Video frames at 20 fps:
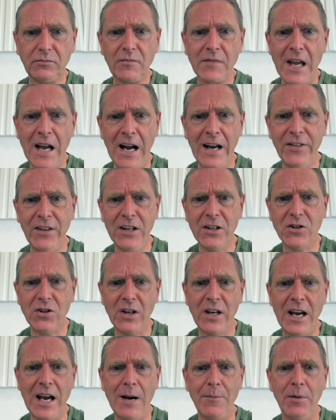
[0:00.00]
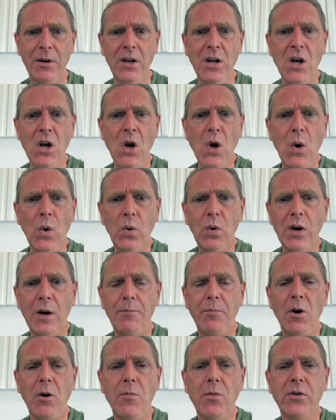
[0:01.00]
I think it's going to happen. We're
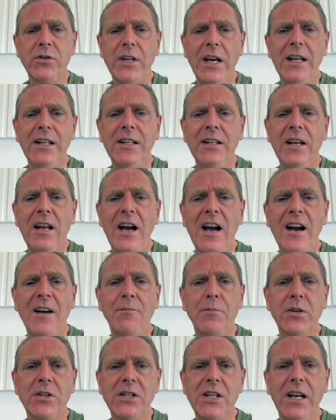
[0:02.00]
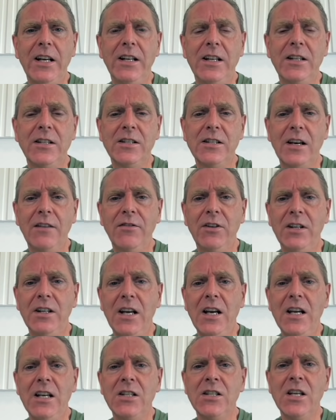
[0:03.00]
up almost 18.5% in 7
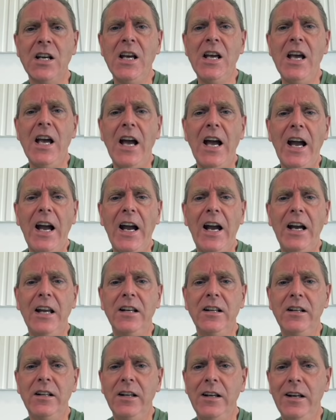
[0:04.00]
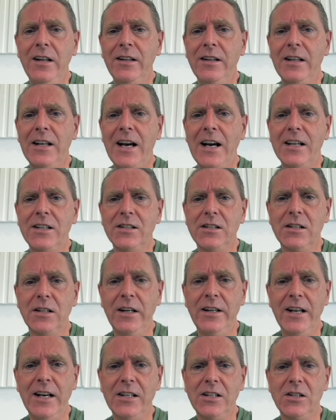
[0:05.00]
days. And in the
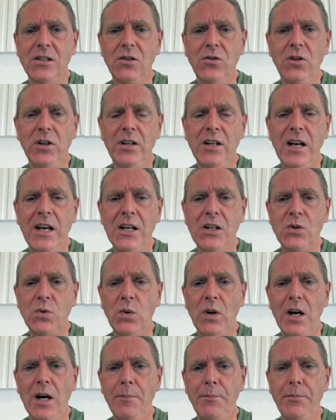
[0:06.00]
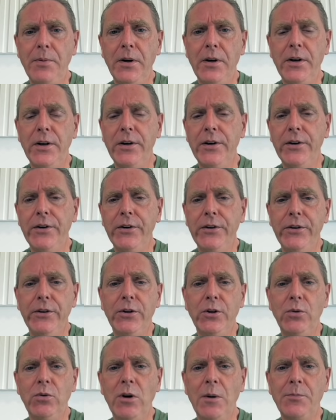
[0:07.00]
next 30 days, we're up,
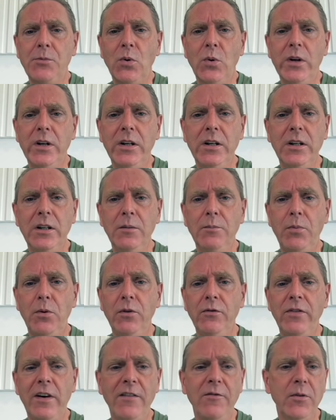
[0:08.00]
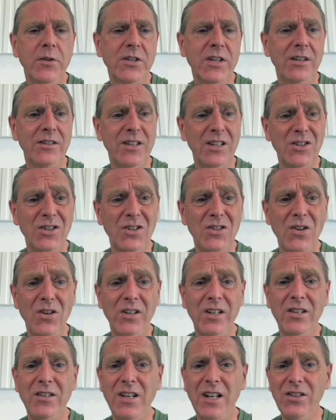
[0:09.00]
we're up 20.54 cents. That's
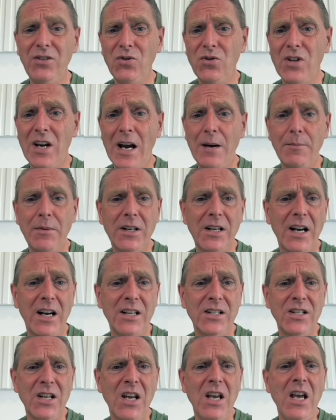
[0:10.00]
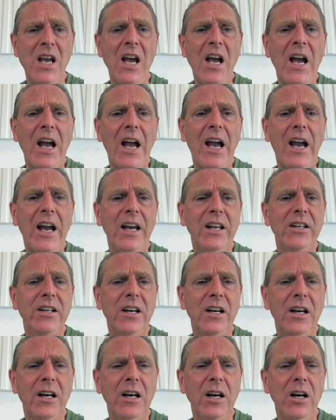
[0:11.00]
not too shabby, guys. And
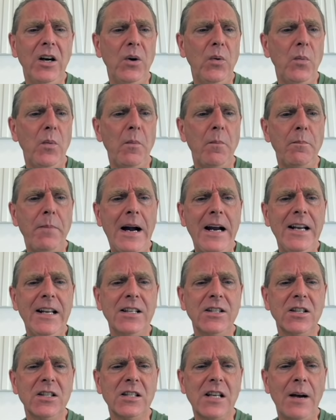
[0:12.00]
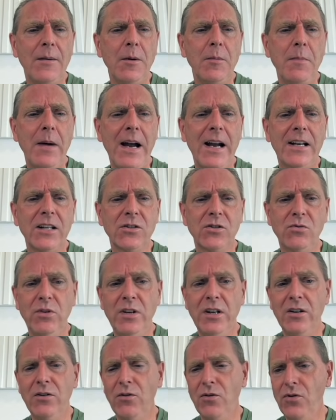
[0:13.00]
Binance is coming back. It's
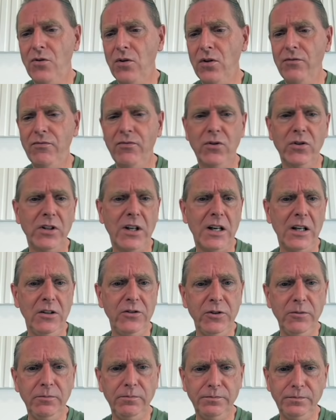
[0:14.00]
$334.